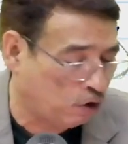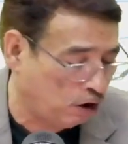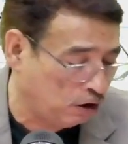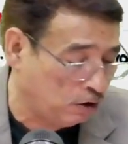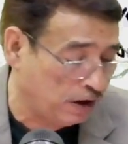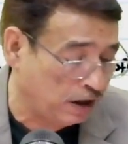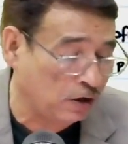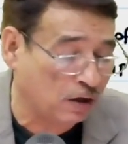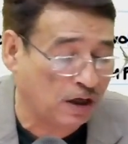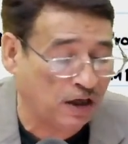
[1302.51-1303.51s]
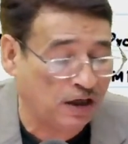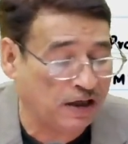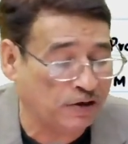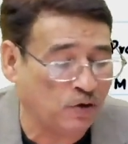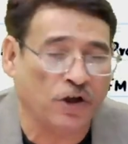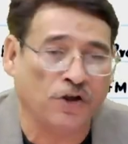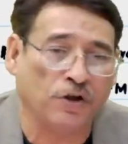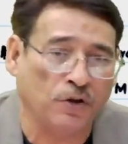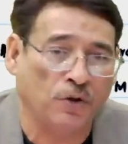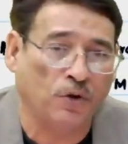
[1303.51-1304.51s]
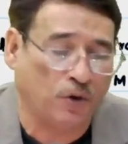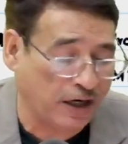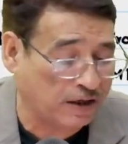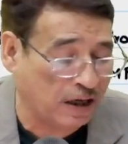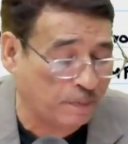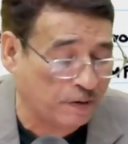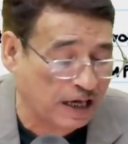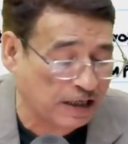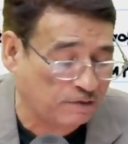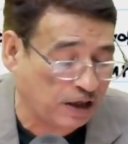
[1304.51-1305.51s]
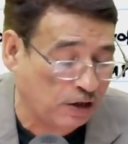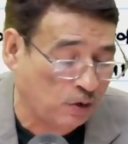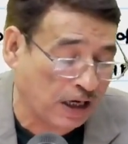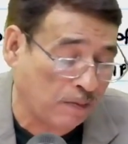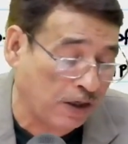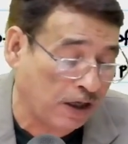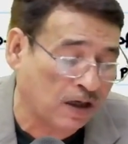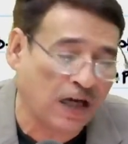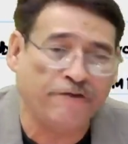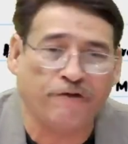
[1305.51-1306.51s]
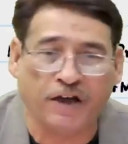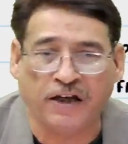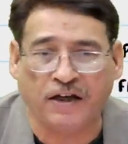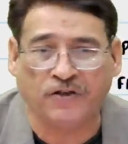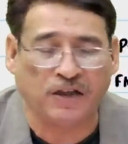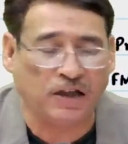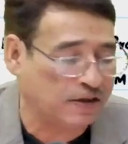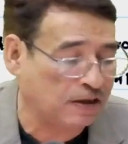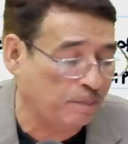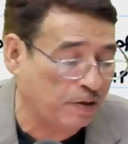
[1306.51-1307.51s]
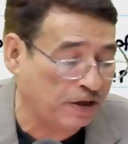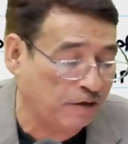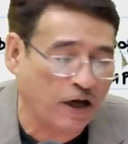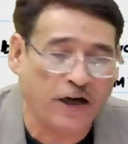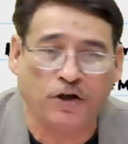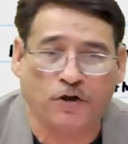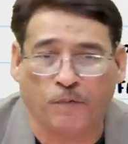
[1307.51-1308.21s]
although in your earlier education, you know that capitalized value can be arrived very easily. Simply divide your